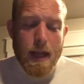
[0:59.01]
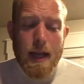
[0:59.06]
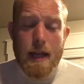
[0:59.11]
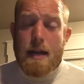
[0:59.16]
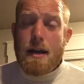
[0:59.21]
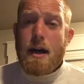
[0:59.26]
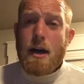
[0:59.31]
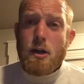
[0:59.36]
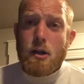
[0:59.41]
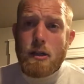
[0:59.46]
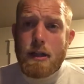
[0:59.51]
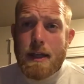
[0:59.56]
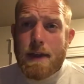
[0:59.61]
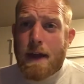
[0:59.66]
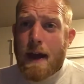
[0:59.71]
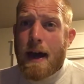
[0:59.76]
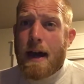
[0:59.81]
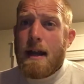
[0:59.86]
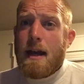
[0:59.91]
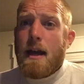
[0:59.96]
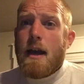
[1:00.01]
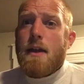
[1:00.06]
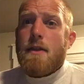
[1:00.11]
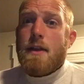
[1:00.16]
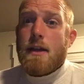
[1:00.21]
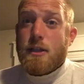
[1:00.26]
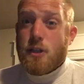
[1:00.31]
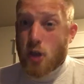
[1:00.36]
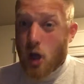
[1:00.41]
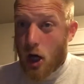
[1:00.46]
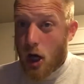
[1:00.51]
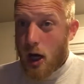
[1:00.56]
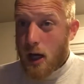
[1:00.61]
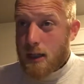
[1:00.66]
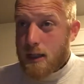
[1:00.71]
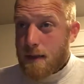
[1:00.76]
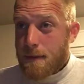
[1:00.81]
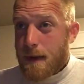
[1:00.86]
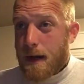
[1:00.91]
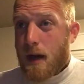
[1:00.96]
And not only that, they
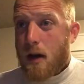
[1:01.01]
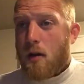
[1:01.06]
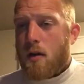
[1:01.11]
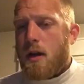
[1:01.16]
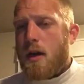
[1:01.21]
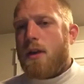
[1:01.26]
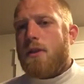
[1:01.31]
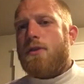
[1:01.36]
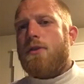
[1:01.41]
talked about